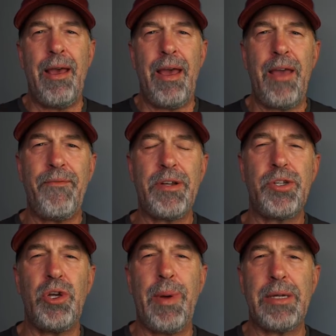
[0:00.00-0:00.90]
Hey
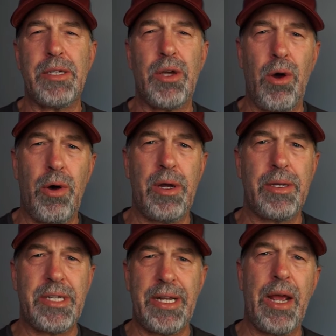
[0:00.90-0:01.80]
FishTube, how's it
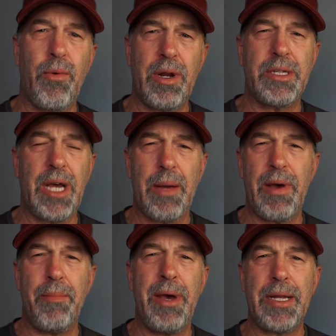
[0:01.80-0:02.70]
going? Today we're going to talk
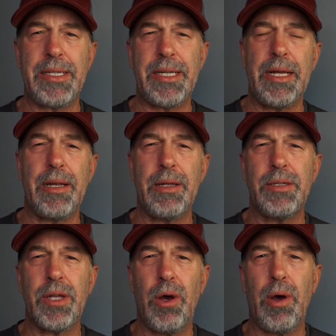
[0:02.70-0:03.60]
about medicine.
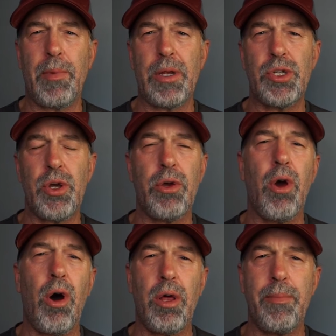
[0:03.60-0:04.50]
So I'm going to show you
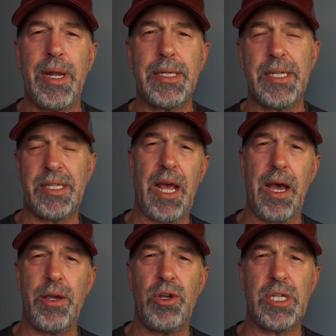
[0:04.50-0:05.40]
all the medicines
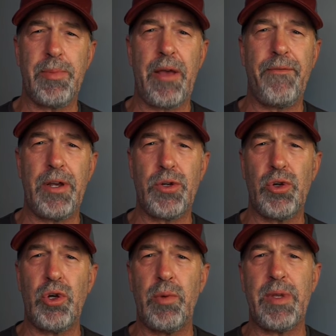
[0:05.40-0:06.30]
I use in my fish
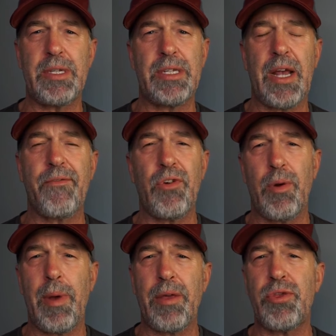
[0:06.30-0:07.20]
room. This is after
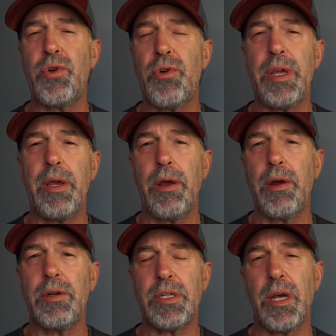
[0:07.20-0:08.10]
about 30
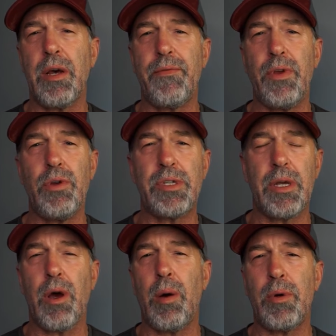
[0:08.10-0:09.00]
years of
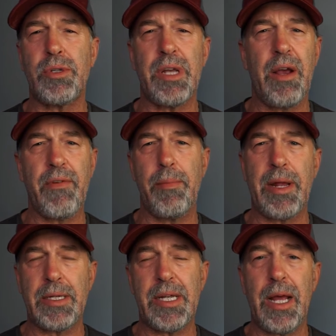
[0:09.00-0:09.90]
using almost every
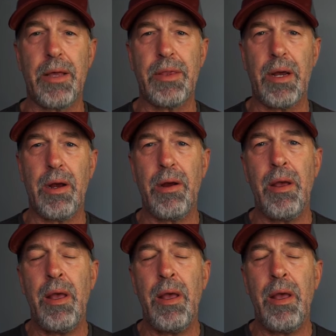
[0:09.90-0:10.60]
medicine out there.